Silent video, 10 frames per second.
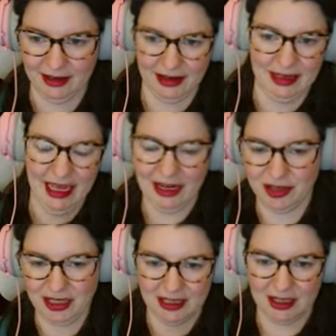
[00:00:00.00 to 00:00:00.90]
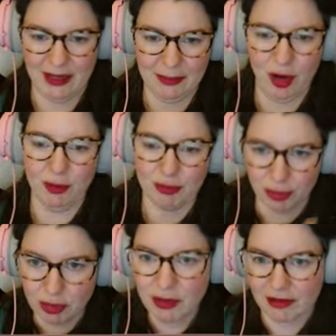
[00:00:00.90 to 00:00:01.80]
yeah, I just needed to make more
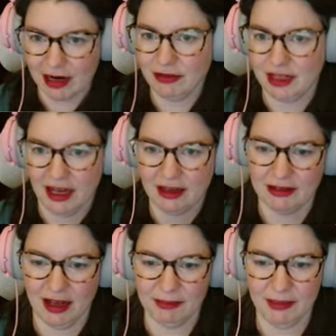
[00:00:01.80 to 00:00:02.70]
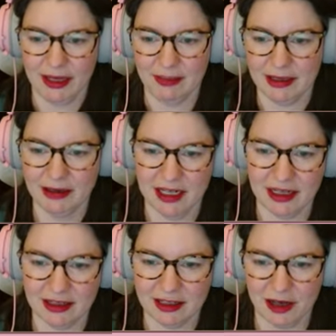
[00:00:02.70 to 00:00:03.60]
room around that main
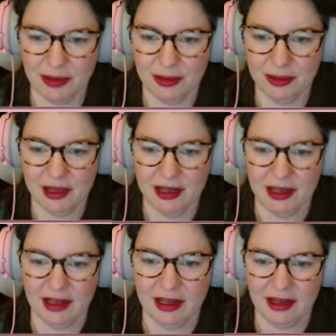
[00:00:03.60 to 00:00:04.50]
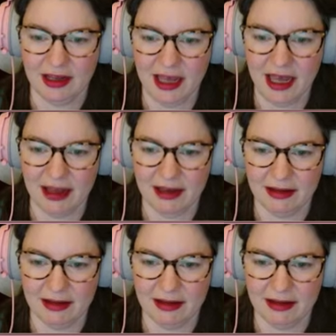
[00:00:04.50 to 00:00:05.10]
building. So yeah,